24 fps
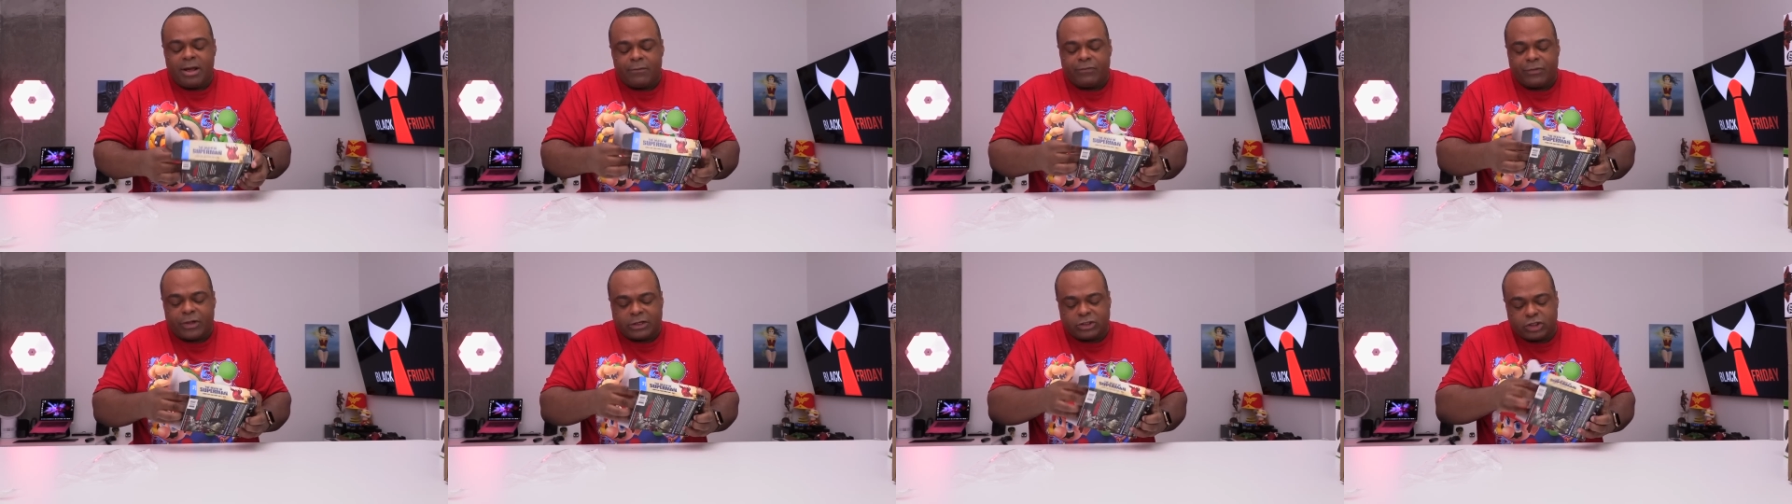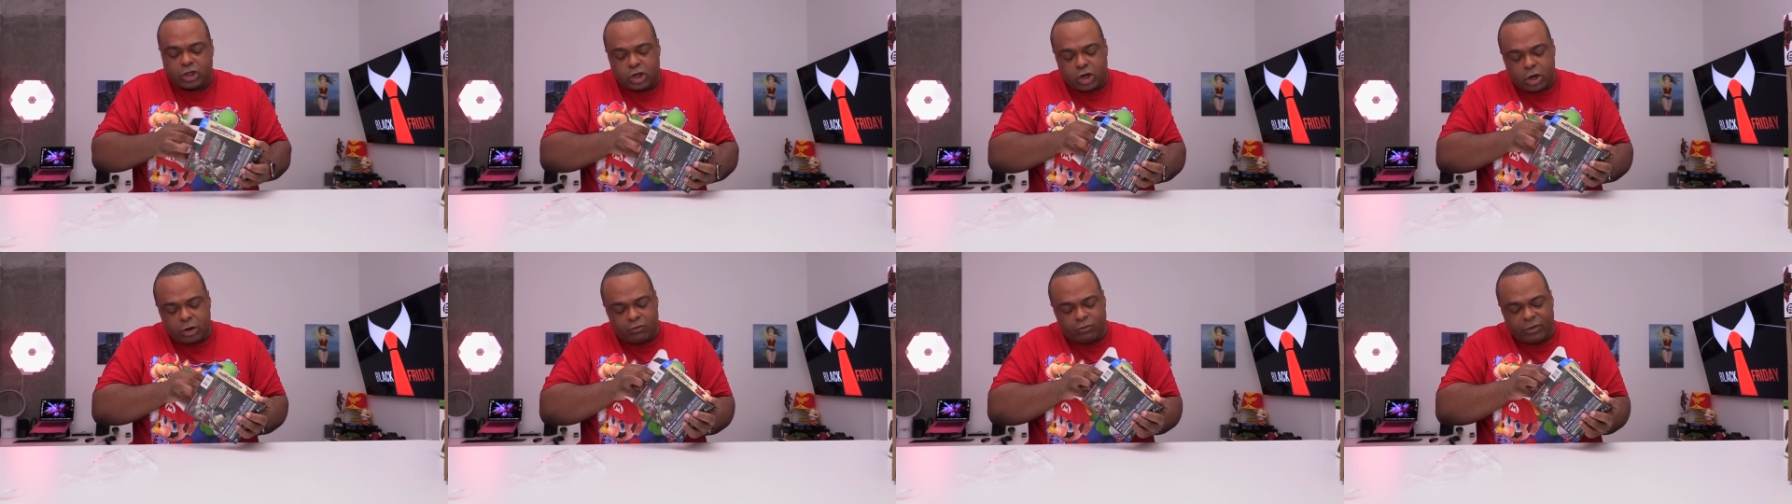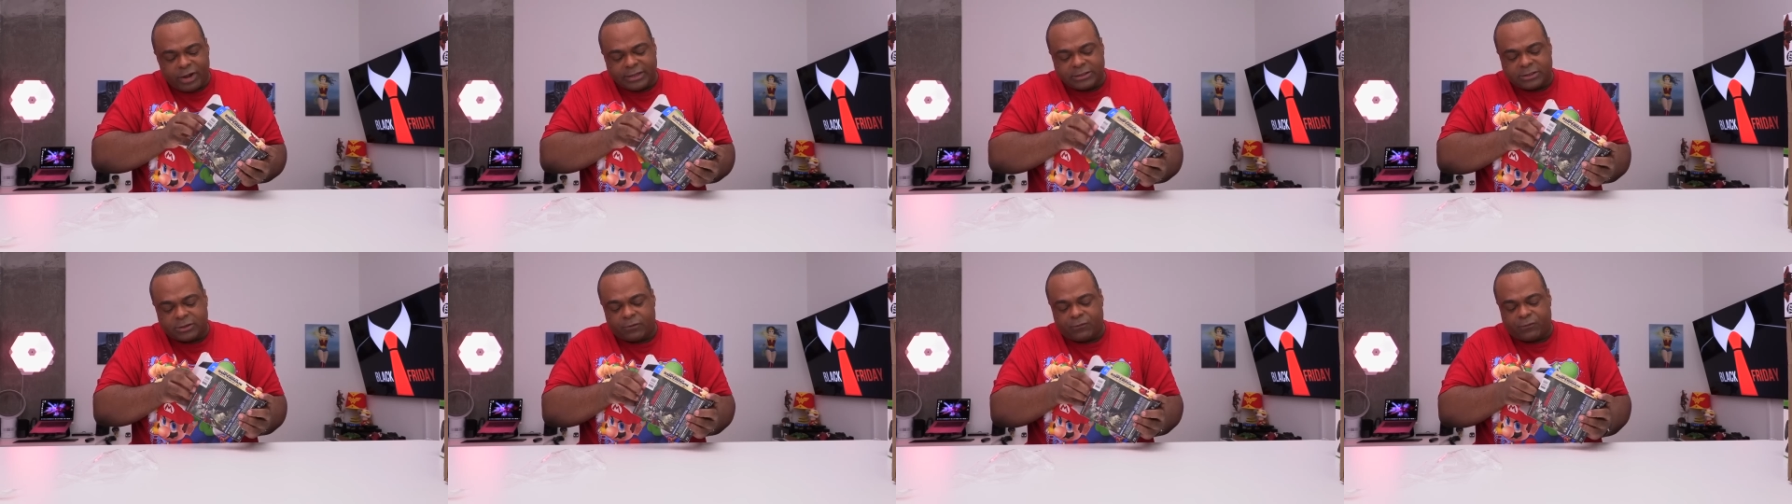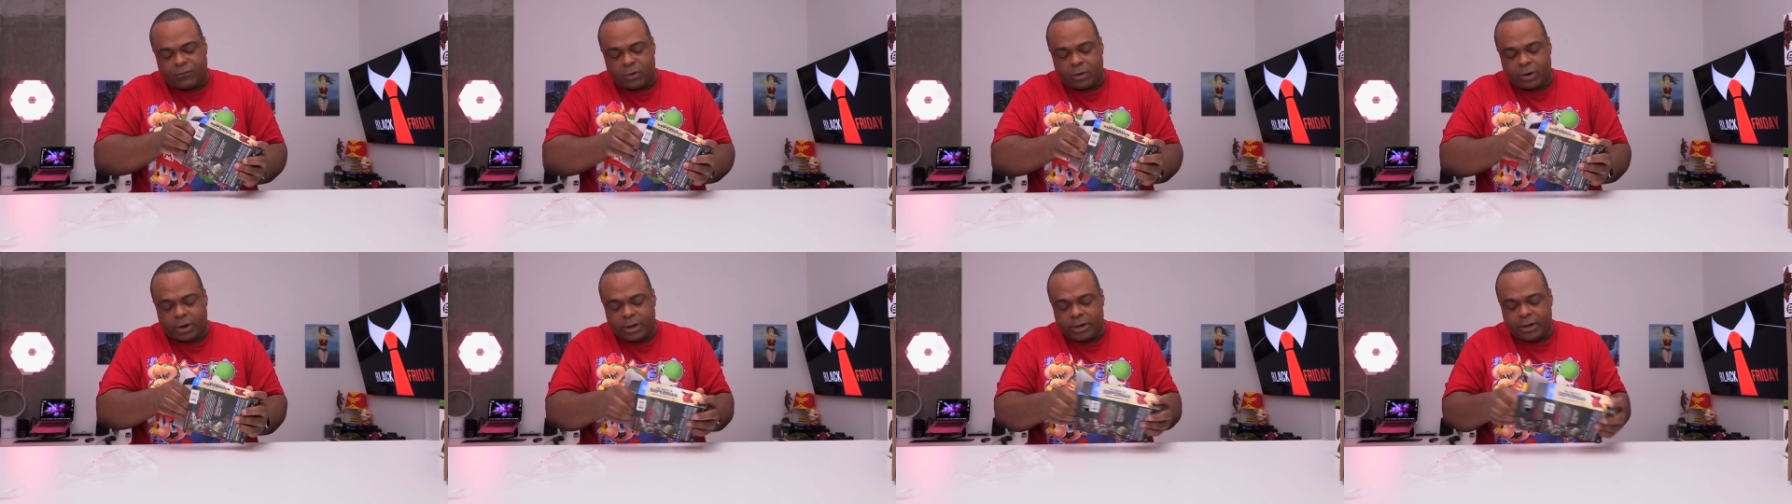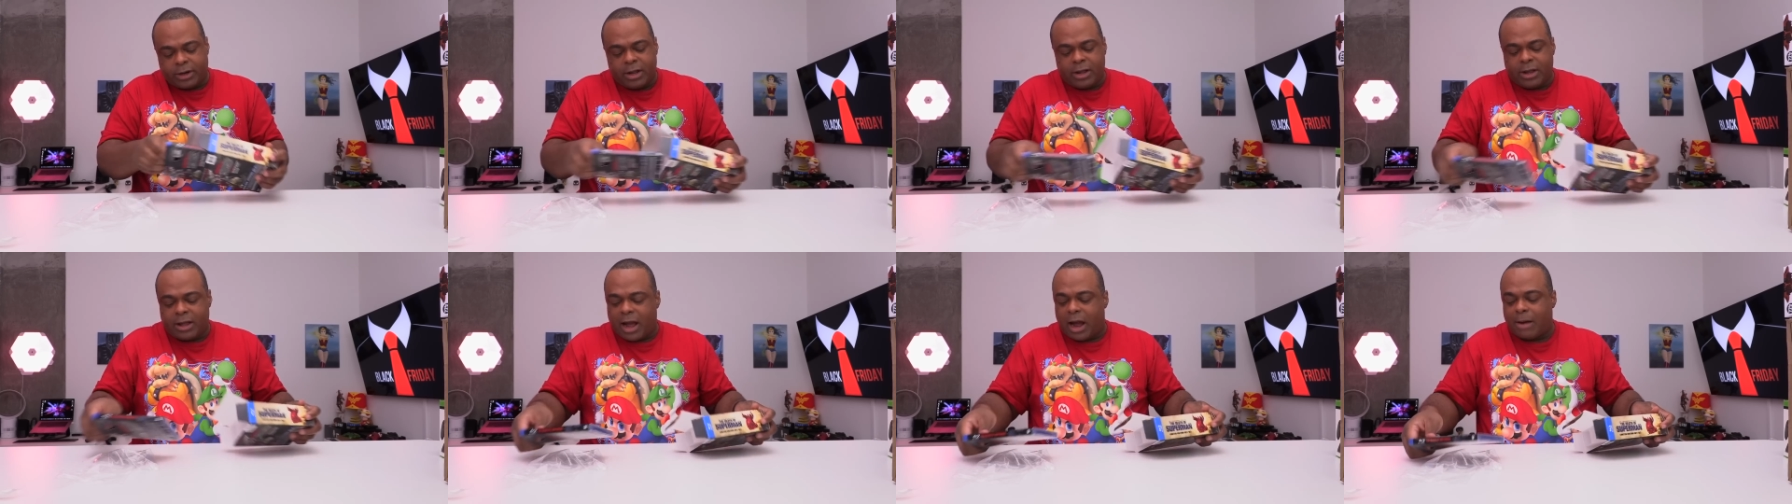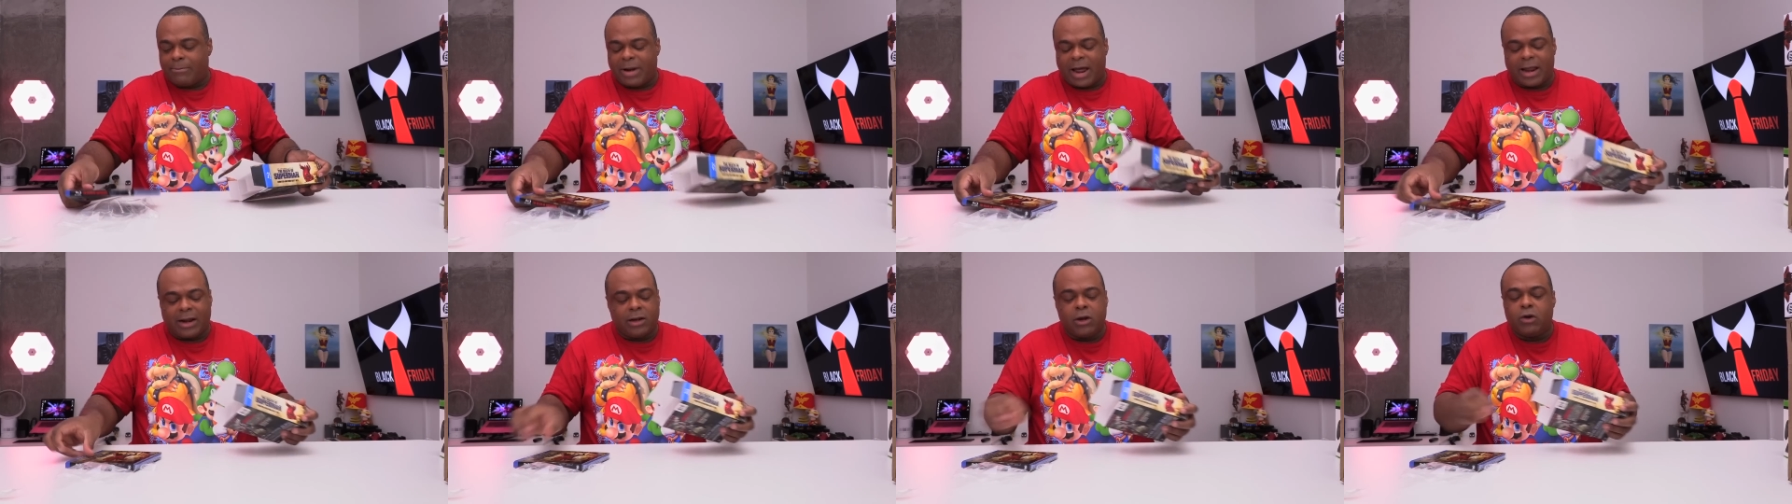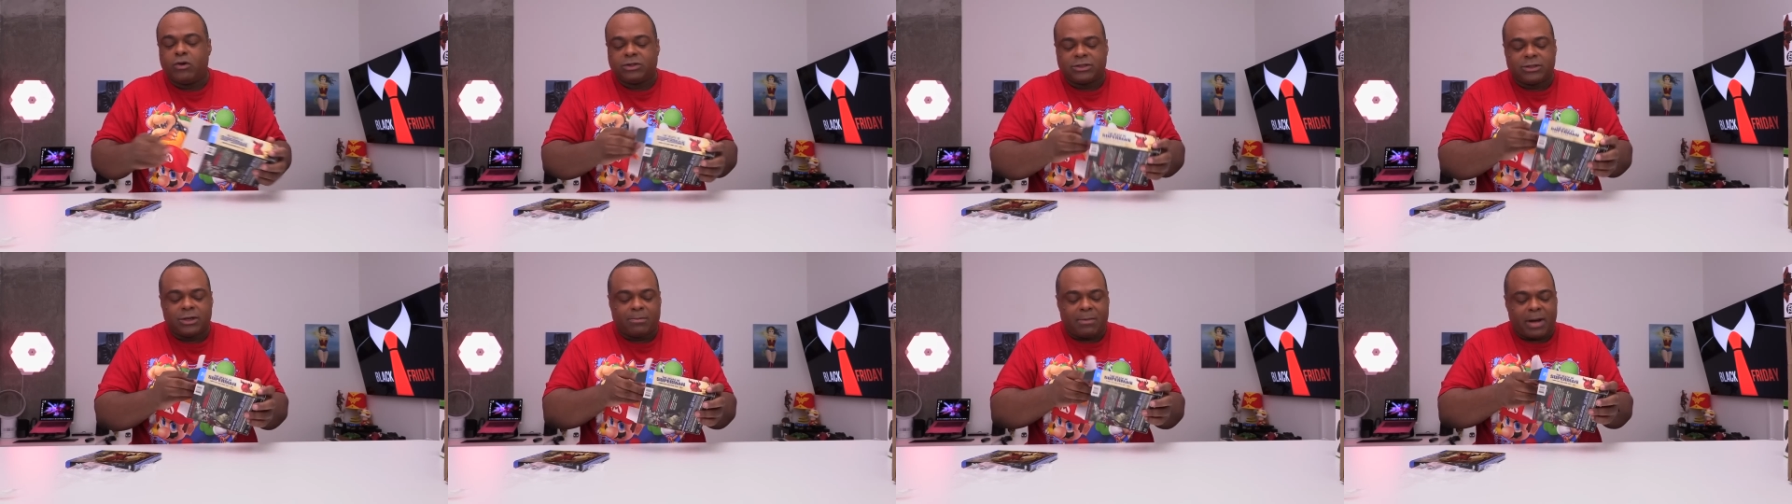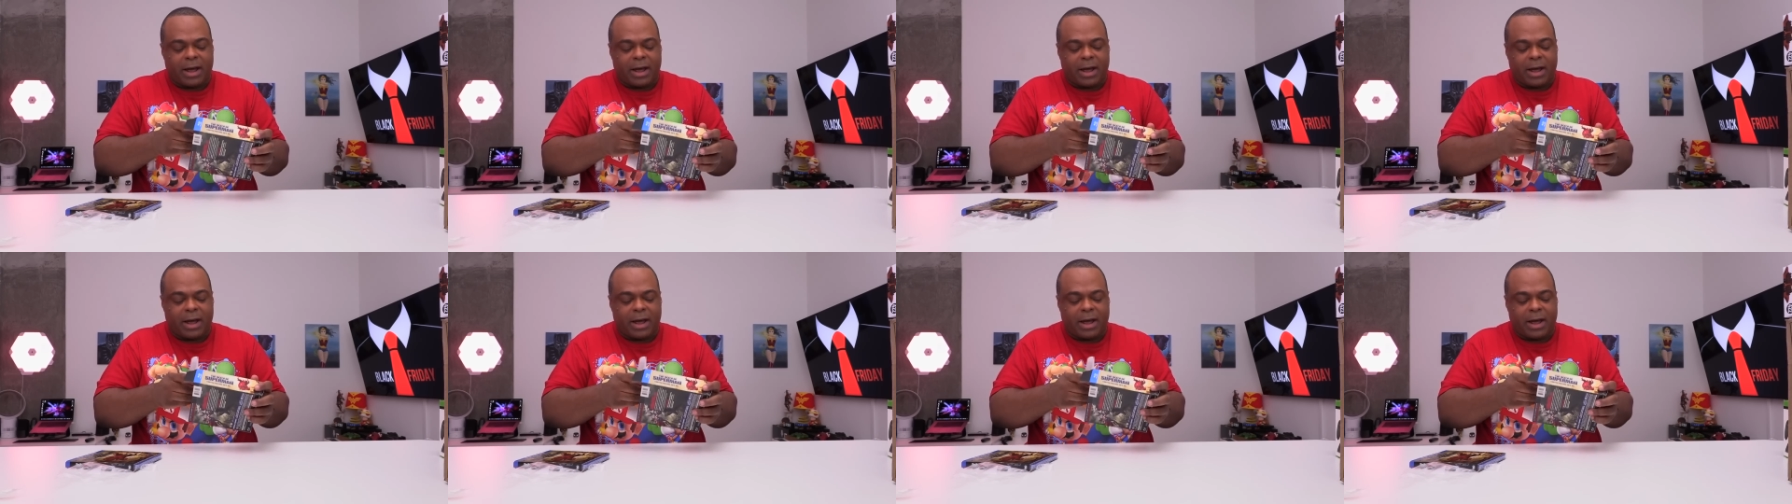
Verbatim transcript: There's a good reason for it. I'm not losing